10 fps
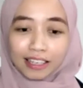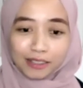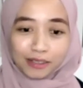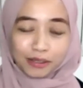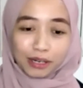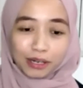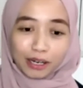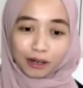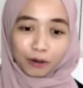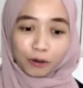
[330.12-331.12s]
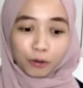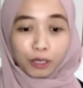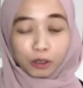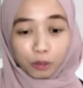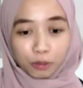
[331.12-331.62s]
also are
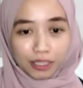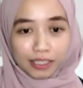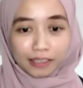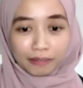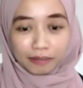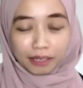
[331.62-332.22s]
quite cooperative.